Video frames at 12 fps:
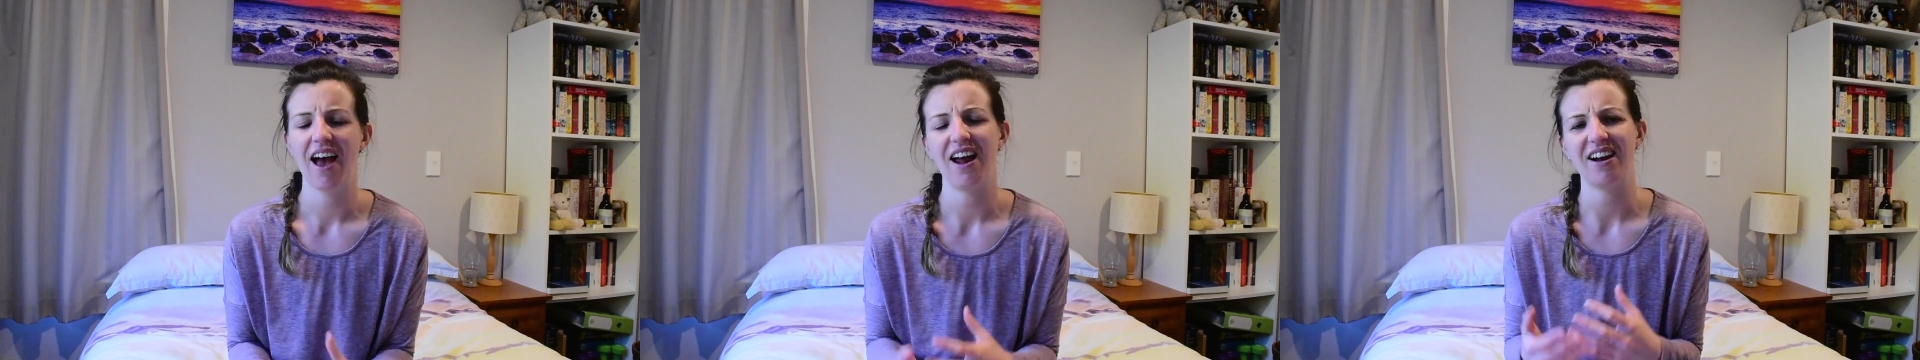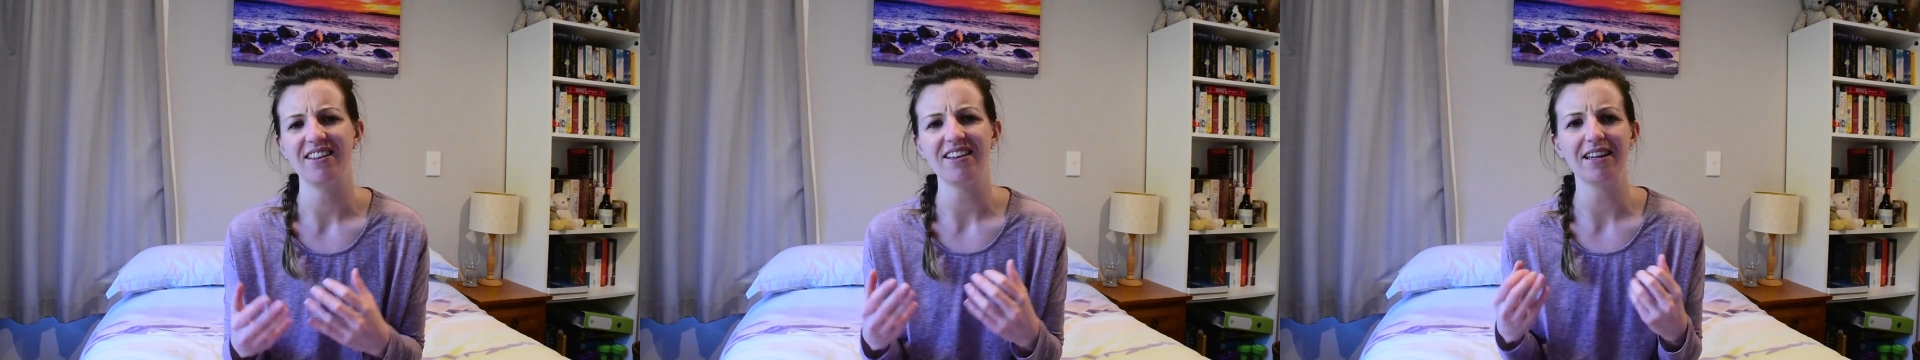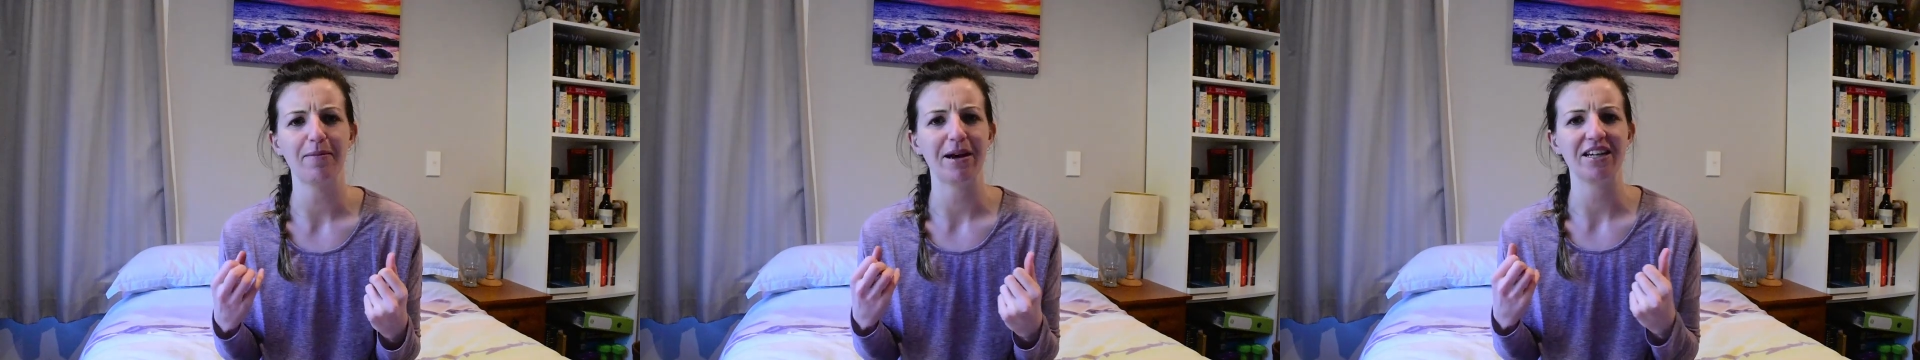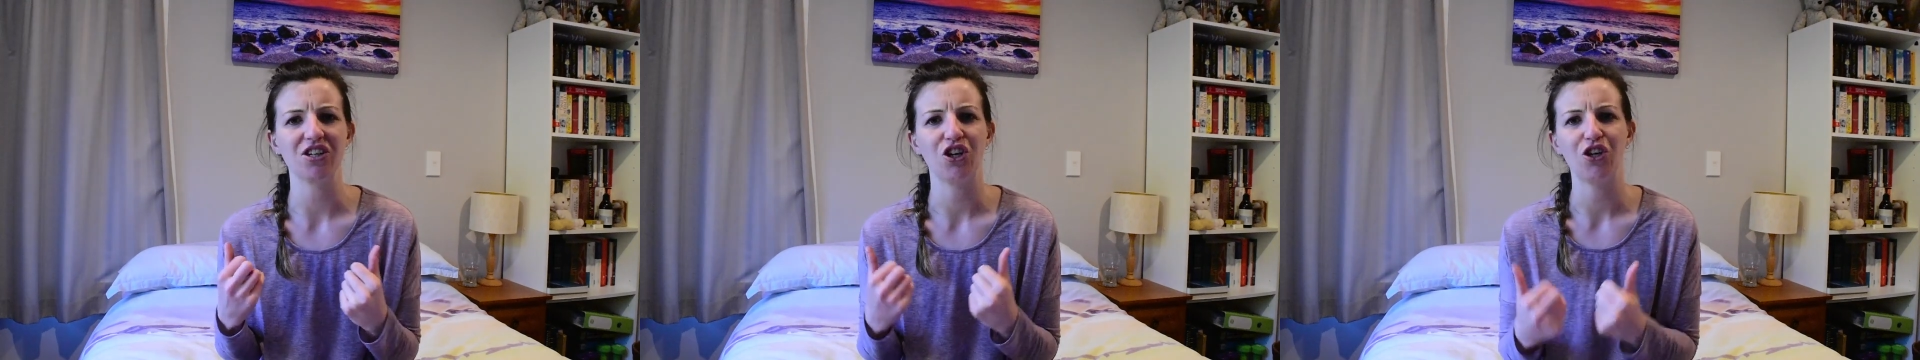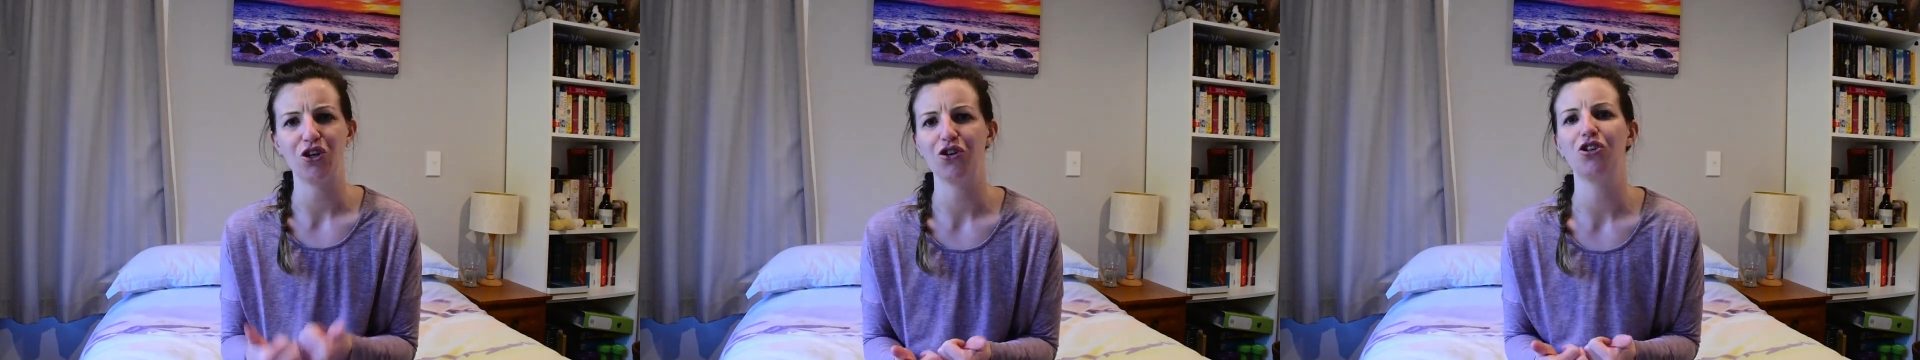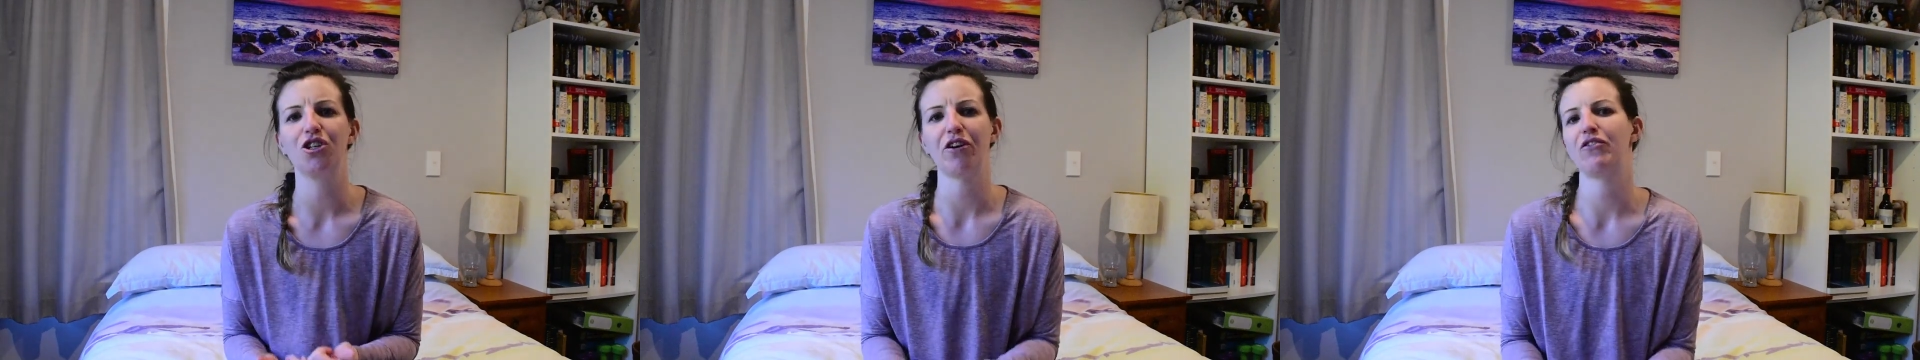And I think that makes a
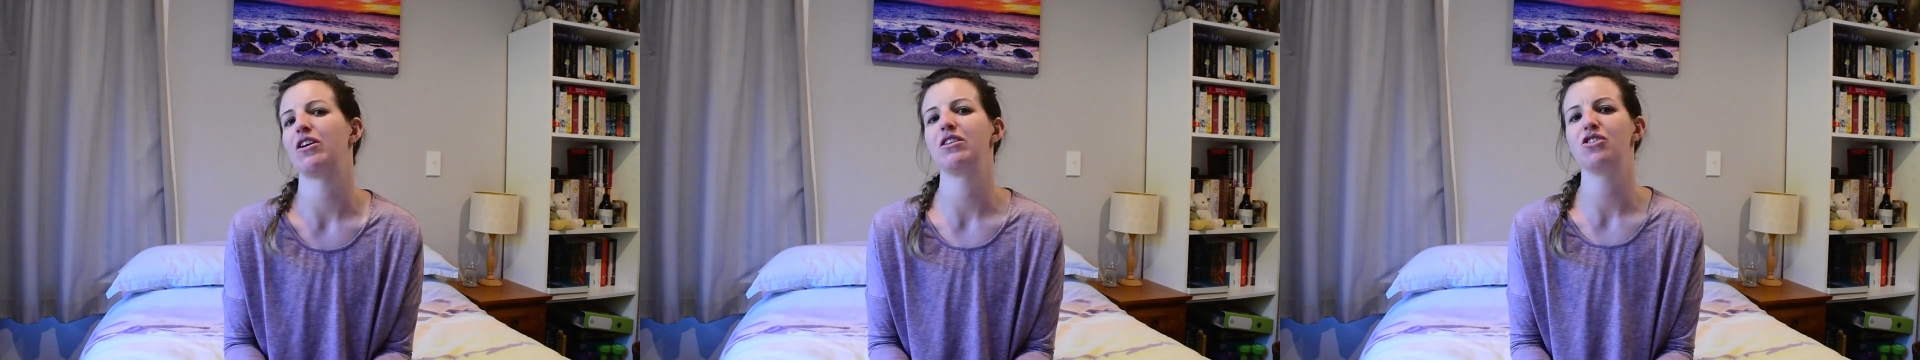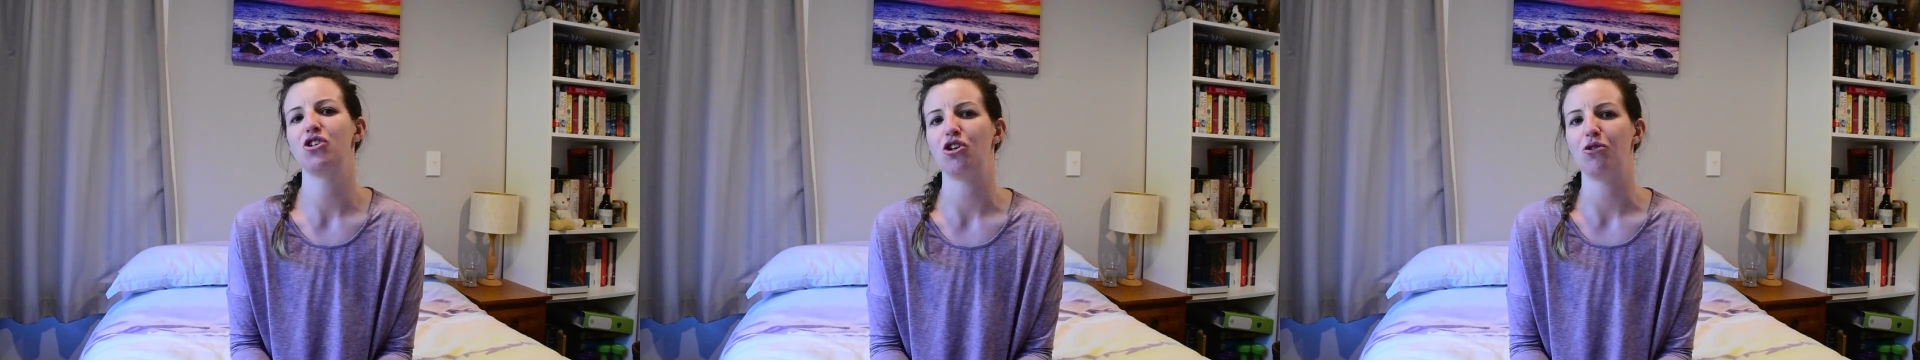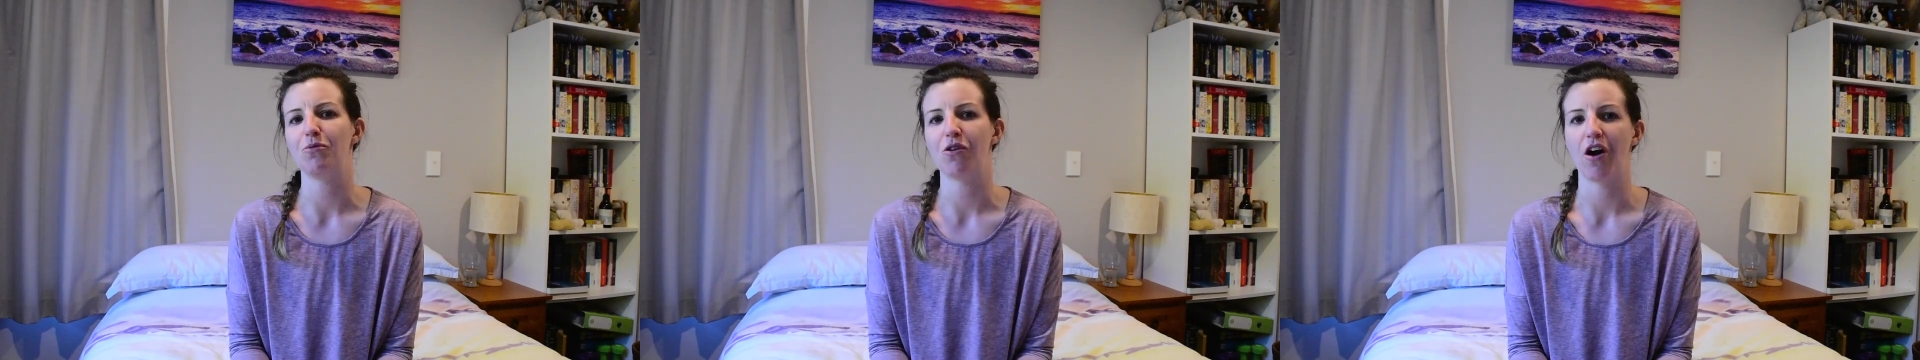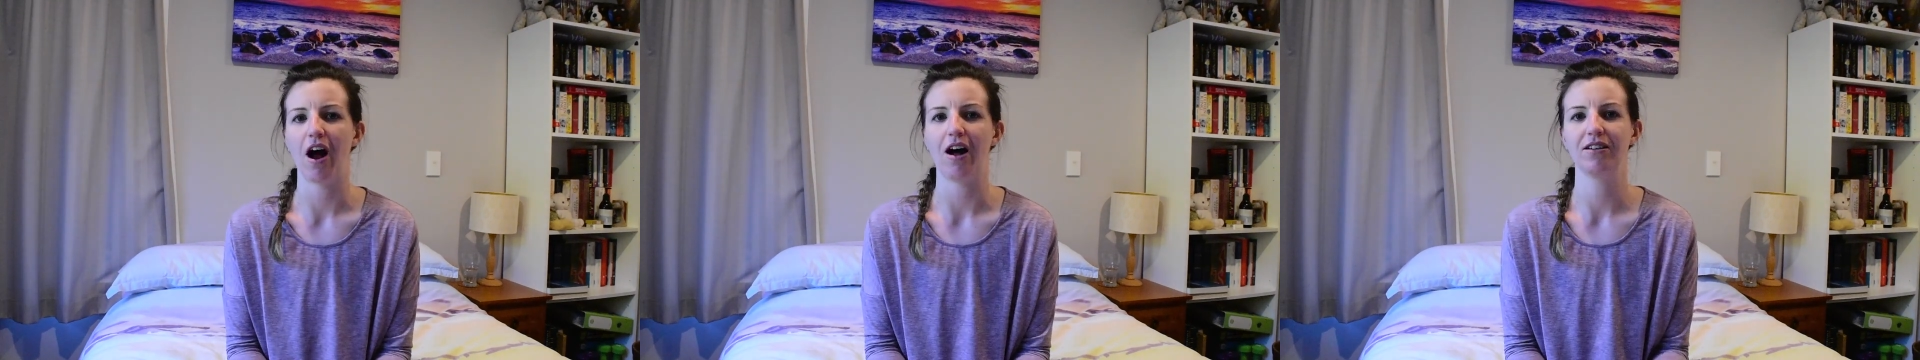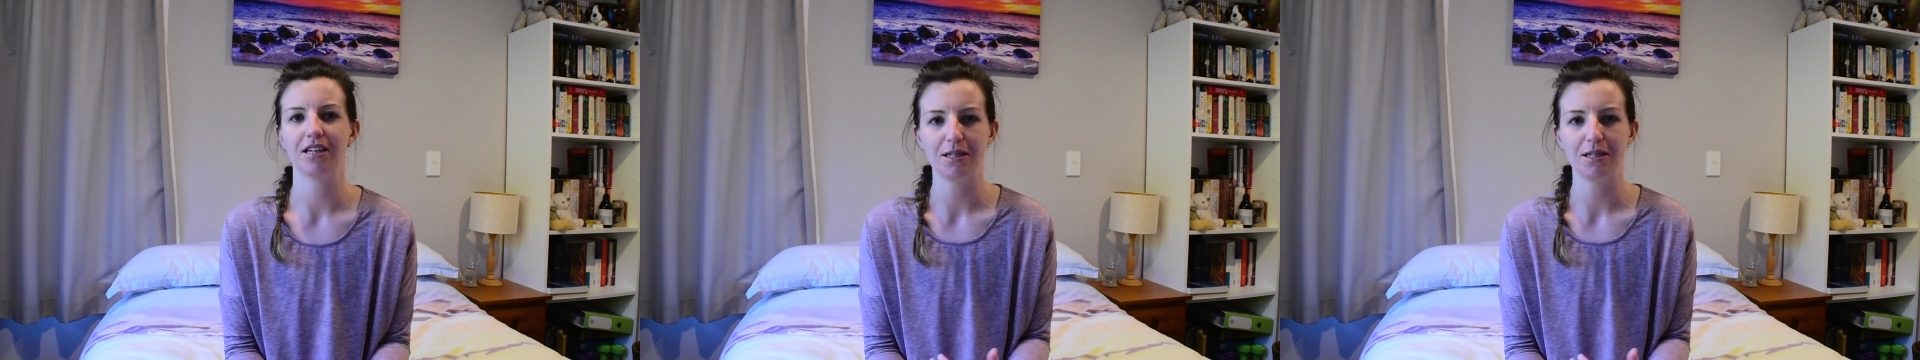huge difference to your morale,